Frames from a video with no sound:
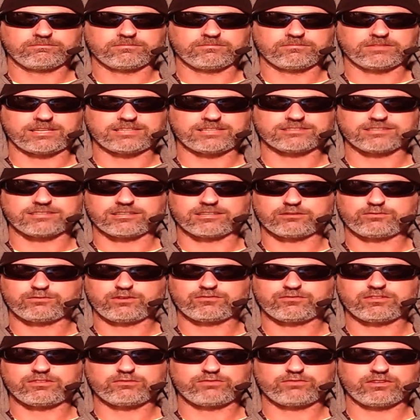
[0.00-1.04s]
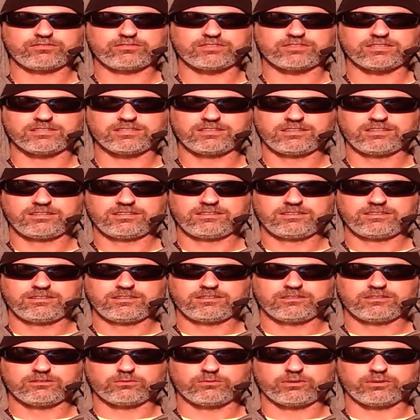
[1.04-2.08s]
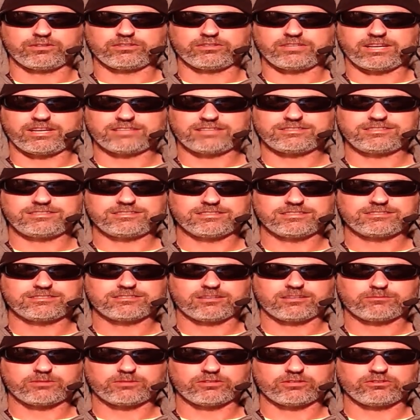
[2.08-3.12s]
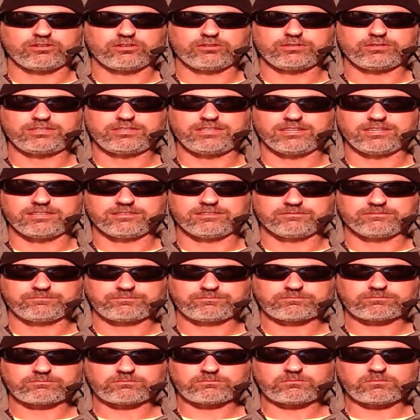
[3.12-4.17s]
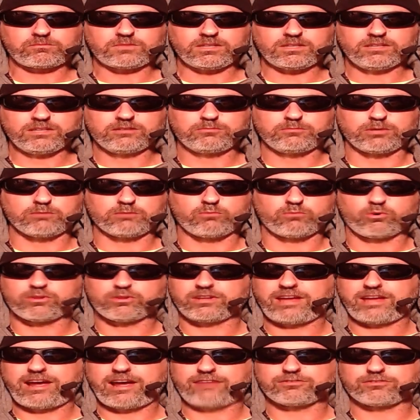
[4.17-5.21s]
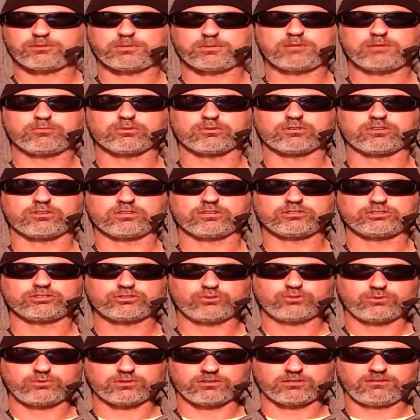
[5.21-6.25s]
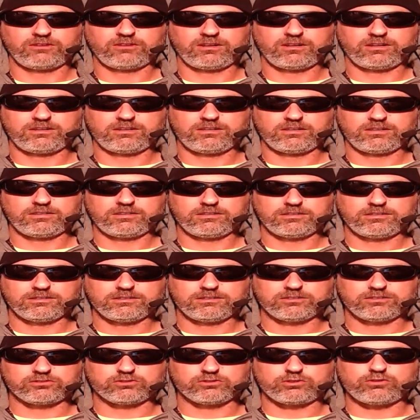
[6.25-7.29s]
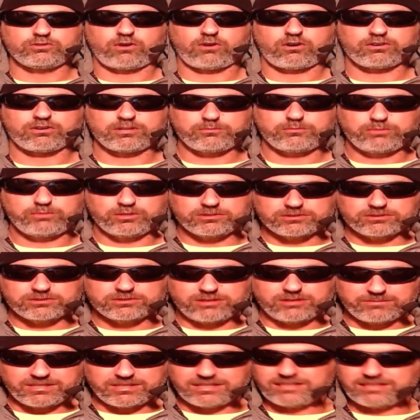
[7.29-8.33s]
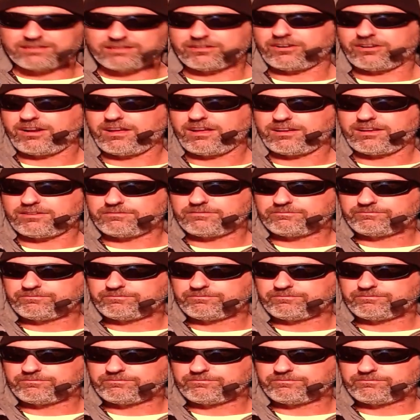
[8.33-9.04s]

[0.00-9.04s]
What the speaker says: And then it's like 50-50, whether yes, he did something or no, he didn't. But more than half the people are unsure. So you already put something in their head.